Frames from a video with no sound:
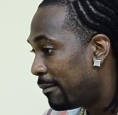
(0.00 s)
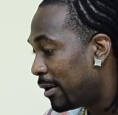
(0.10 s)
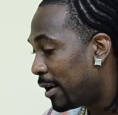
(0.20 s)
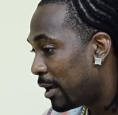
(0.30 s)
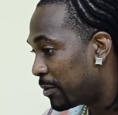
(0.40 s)

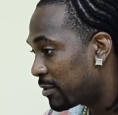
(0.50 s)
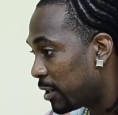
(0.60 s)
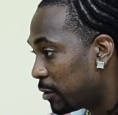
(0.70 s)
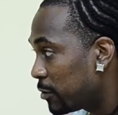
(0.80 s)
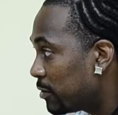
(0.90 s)

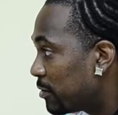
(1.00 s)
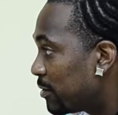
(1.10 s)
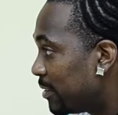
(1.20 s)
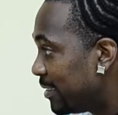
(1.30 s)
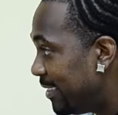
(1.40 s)
Hypasounds,
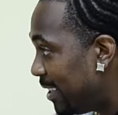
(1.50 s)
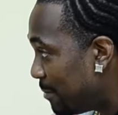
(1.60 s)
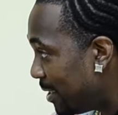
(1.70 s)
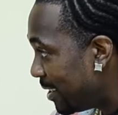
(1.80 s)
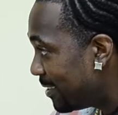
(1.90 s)

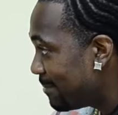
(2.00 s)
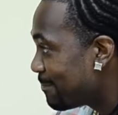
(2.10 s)
Damien,